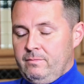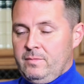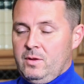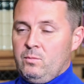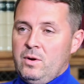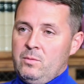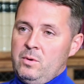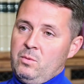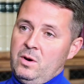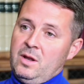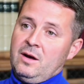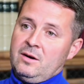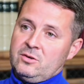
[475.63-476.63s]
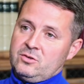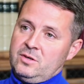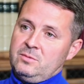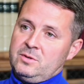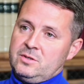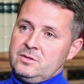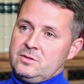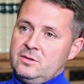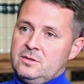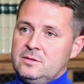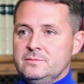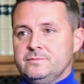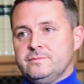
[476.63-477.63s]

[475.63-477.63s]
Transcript: than where we were last year, which is good.